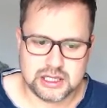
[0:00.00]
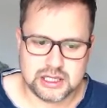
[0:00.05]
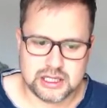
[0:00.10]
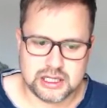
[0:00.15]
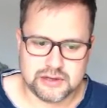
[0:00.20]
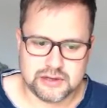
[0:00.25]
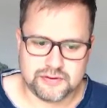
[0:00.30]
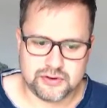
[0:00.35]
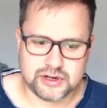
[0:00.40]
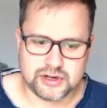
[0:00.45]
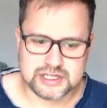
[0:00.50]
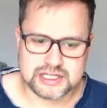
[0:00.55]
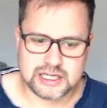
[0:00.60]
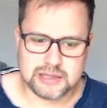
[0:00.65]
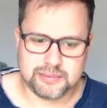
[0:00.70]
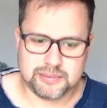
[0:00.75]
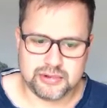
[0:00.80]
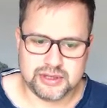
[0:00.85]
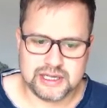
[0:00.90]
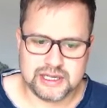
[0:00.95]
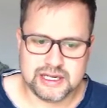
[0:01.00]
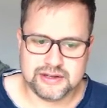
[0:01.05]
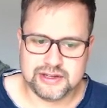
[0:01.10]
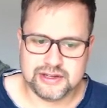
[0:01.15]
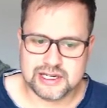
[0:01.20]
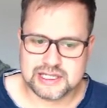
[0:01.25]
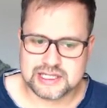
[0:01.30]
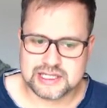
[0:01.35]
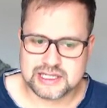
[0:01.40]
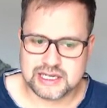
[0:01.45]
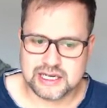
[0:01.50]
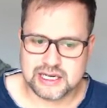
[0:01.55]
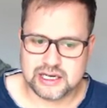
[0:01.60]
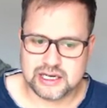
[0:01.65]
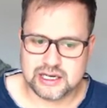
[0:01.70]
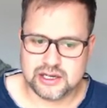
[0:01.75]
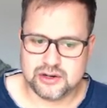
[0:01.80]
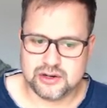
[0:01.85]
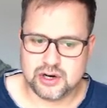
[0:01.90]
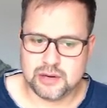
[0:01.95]
And for example, here there's
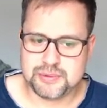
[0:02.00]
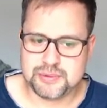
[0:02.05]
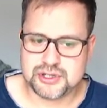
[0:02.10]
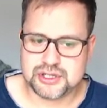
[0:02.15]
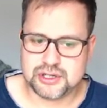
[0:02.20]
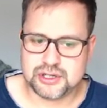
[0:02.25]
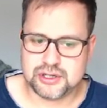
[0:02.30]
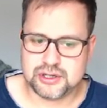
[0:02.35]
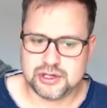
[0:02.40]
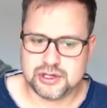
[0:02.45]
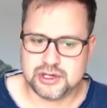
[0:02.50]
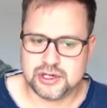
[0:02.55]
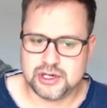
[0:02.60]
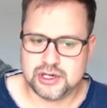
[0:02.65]
an option